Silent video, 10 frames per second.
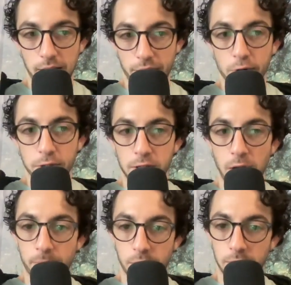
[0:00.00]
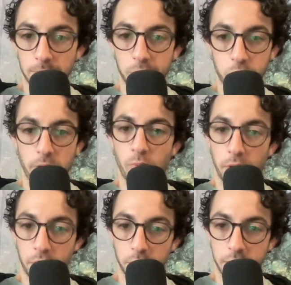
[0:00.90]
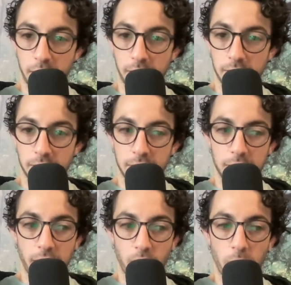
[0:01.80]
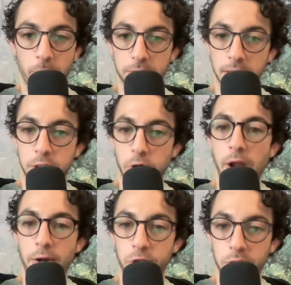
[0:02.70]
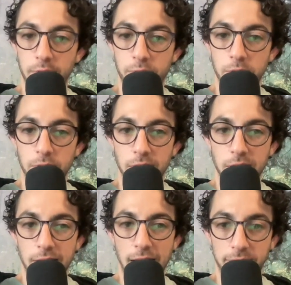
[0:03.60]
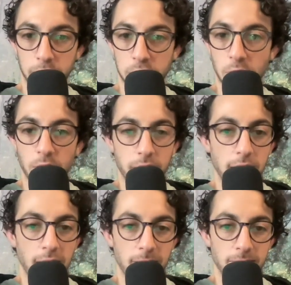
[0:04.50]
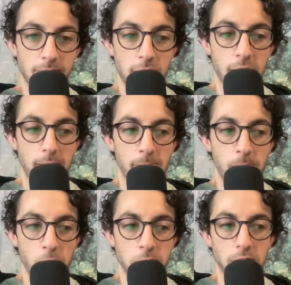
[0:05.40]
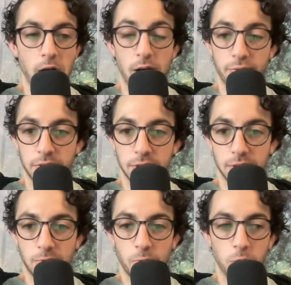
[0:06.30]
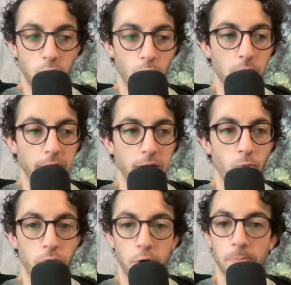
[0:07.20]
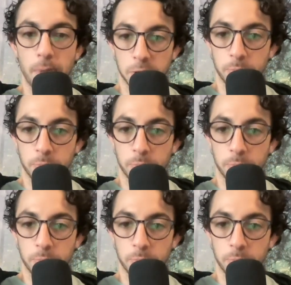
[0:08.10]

There's a number between one through 10 that represents your energy level at the start of a game that most often will correlate with your best